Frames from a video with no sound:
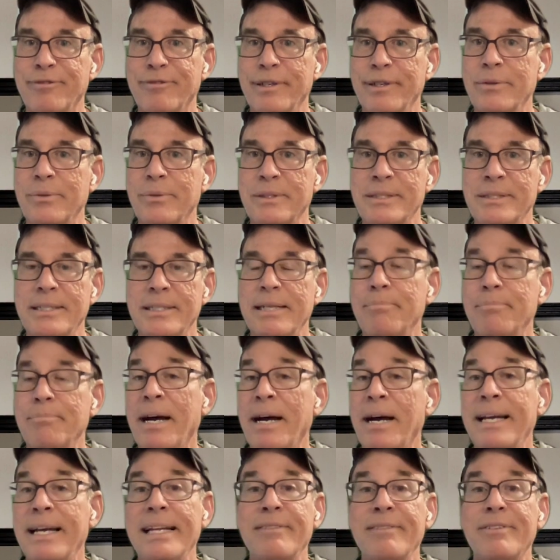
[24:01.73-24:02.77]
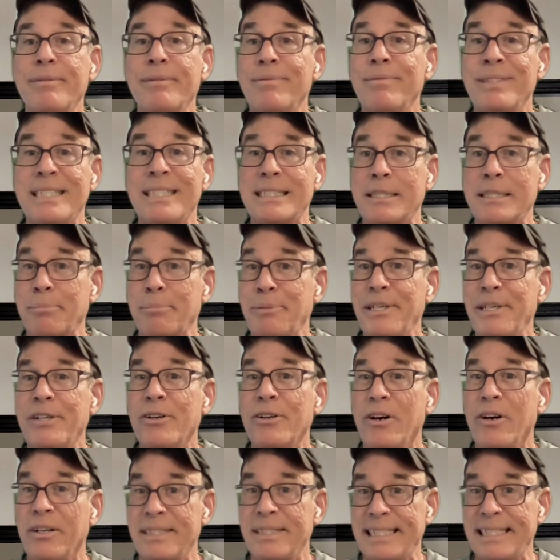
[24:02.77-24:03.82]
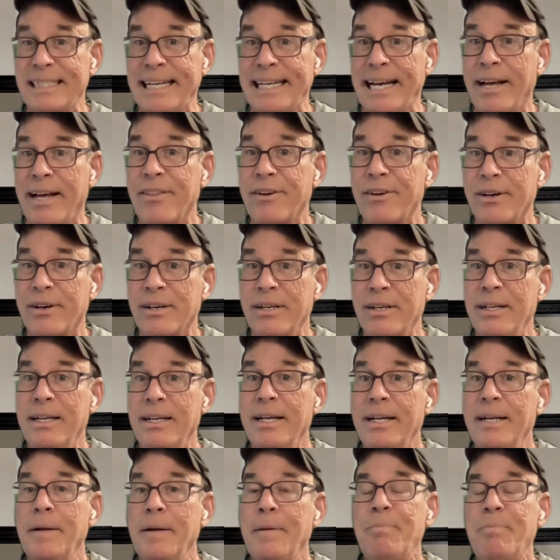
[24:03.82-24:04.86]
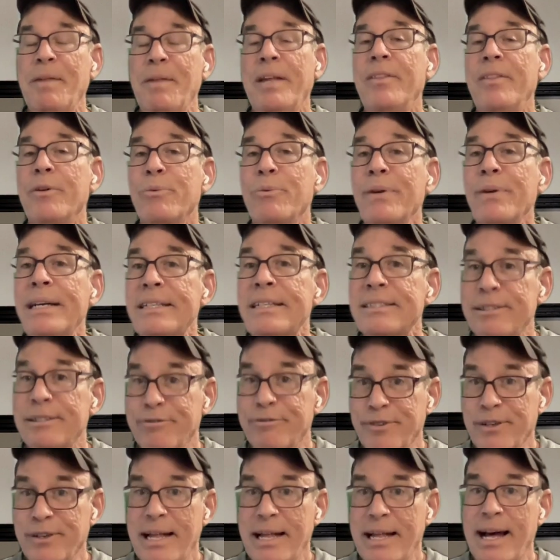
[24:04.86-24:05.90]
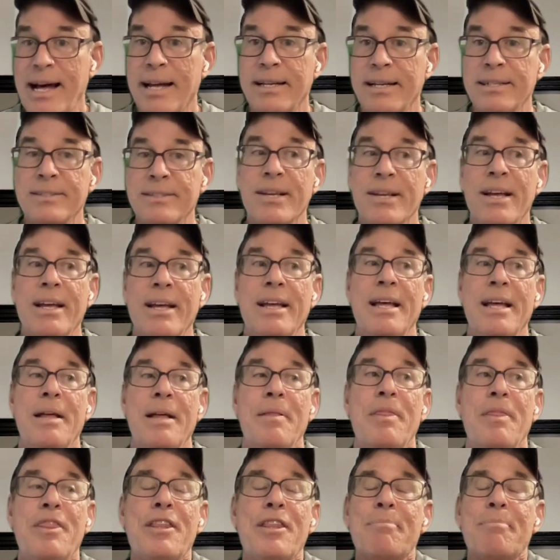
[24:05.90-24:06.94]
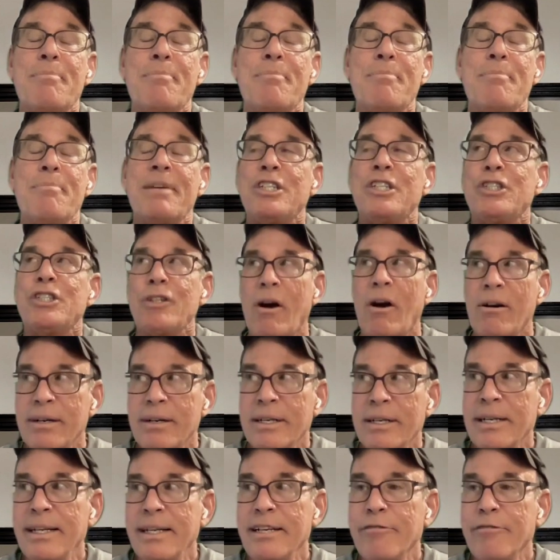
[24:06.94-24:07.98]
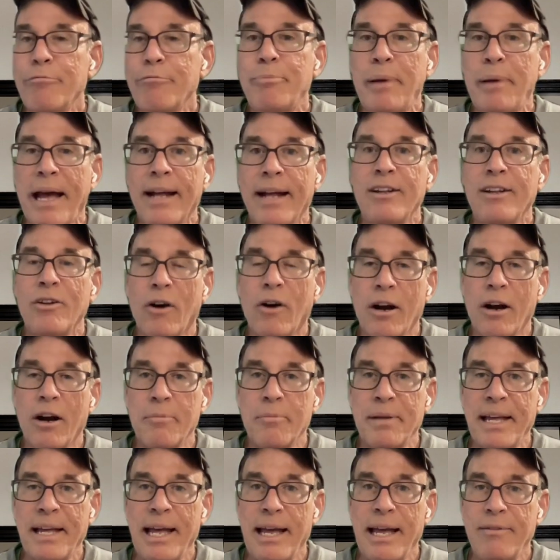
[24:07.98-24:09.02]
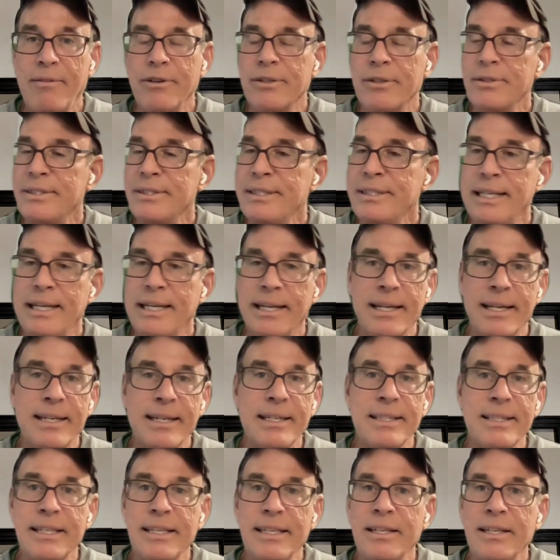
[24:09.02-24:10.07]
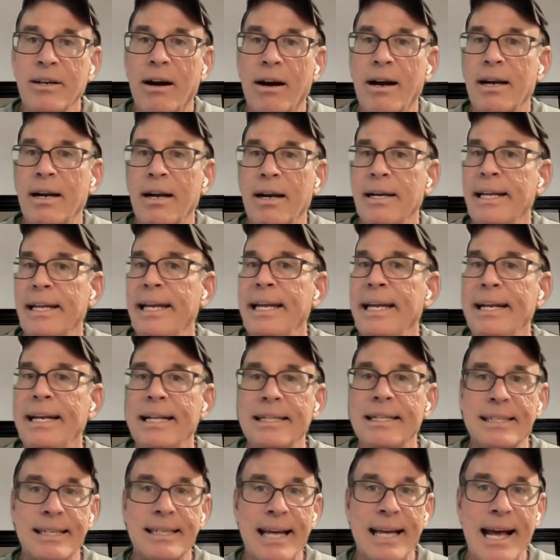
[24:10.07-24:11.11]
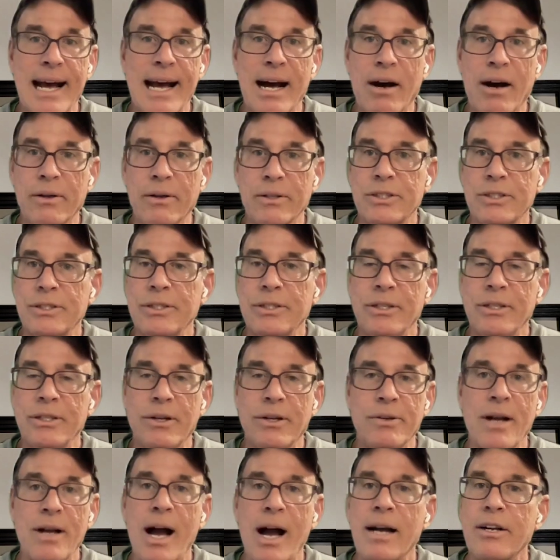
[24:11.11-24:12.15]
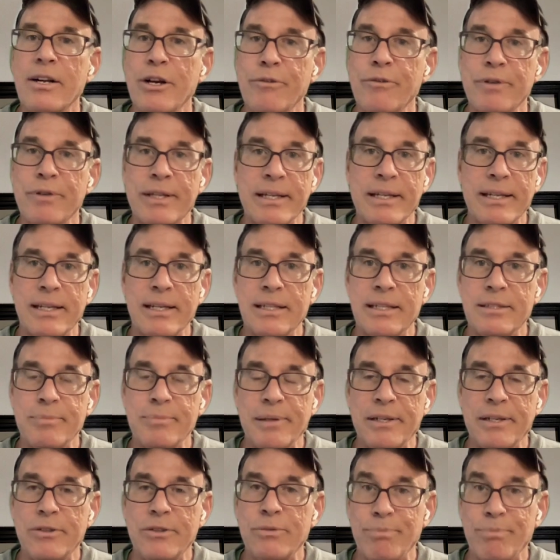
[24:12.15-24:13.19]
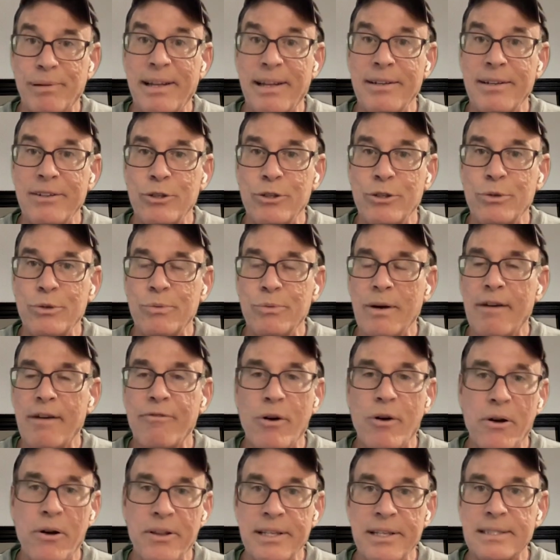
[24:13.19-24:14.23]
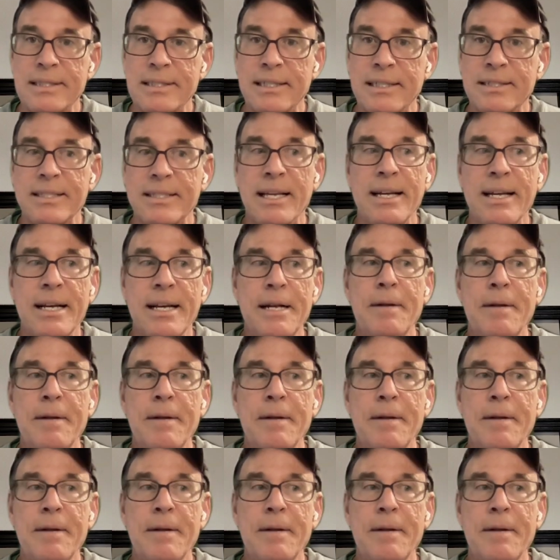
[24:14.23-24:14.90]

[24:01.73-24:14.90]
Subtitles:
and frequency. It might even disappear altogether. And the reason for that is the majority of bad dog behavior, digging in the yard, eating the couch, you know, knocking over the kids, playing too rough, all these things,